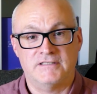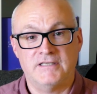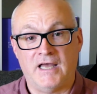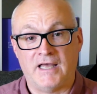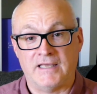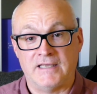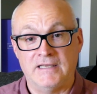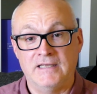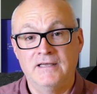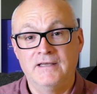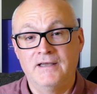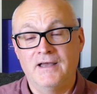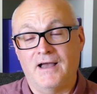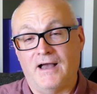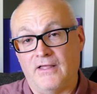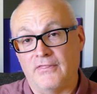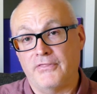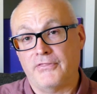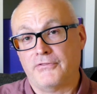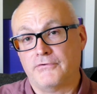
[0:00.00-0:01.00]
day
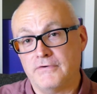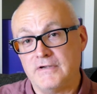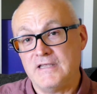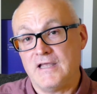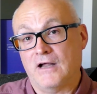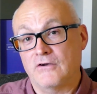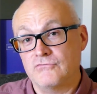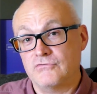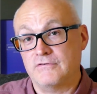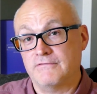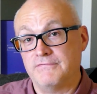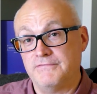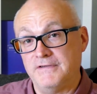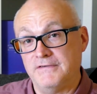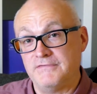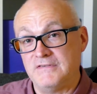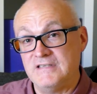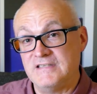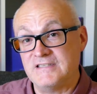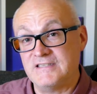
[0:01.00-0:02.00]
and
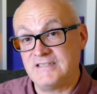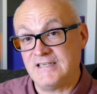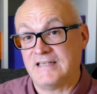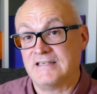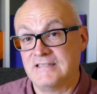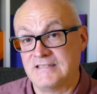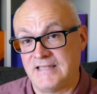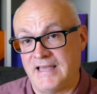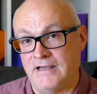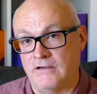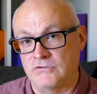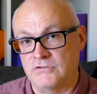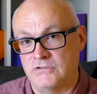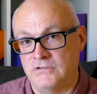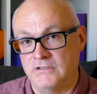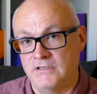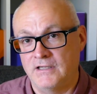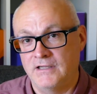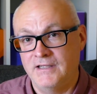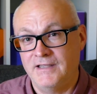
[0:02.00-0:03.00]

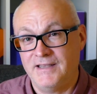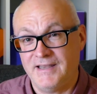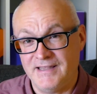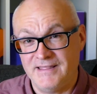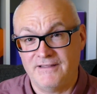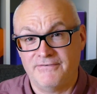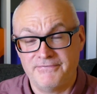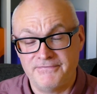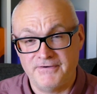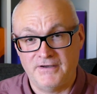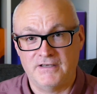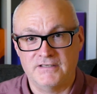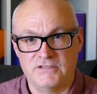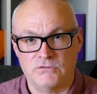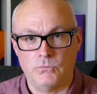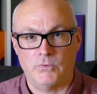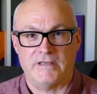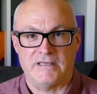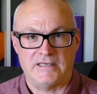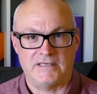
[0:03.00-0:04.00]
356,000 in the first
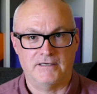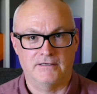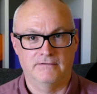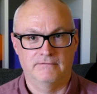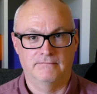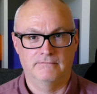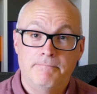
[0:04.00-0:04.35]
week.